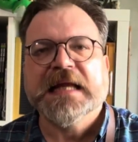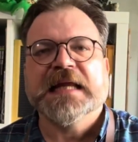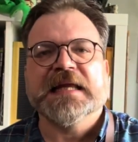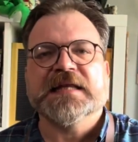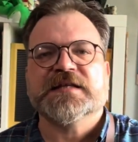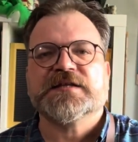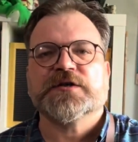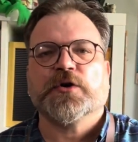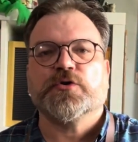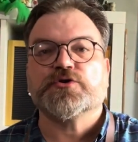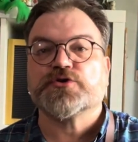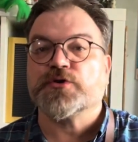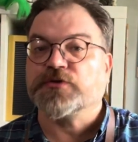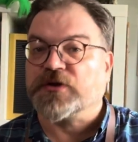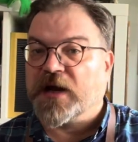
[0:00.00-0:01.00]
It's
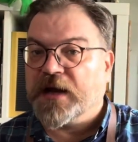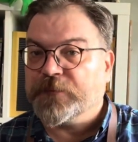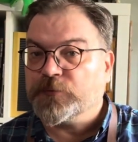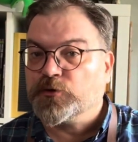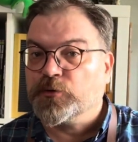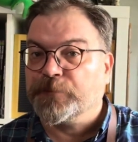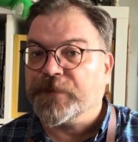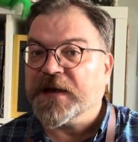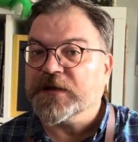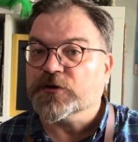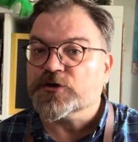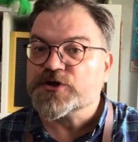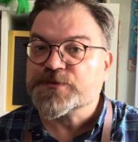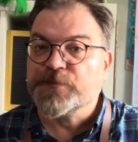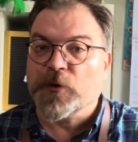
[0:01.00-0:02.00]
also time to paint
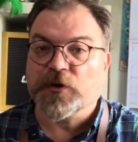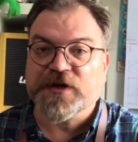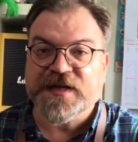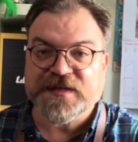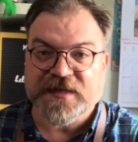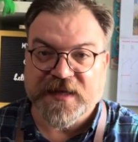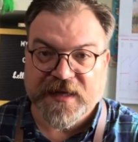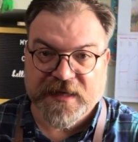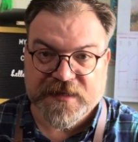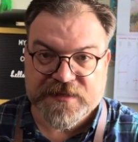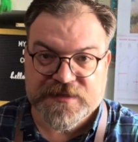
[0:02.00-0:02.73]
the small details,